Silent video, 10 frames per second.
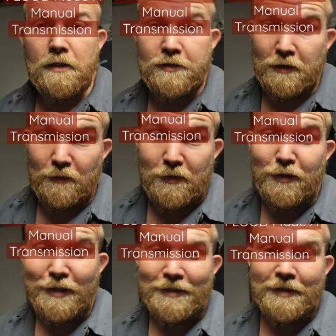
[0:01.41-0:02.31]
It's 11
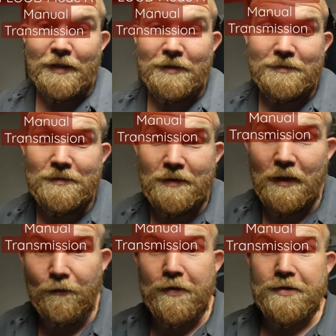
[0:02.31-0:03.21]
o'clock at night.
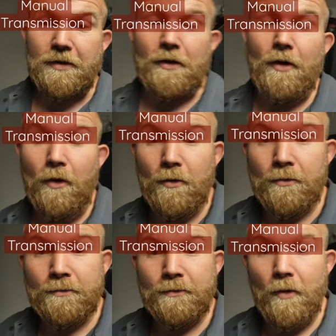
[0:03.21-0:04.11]
I'm fixing to go
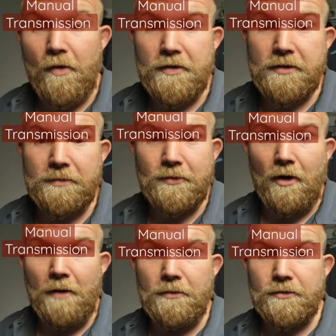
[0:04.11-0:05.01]
home. One of the
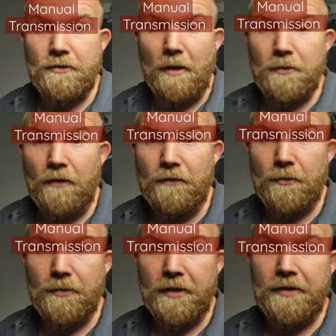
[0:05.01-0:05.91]
subscribers dropped off
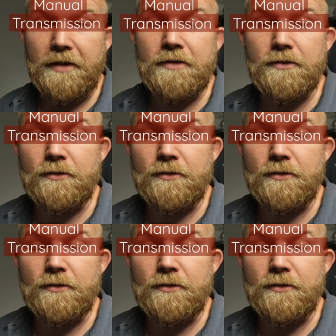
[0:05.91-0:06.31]
their big diesel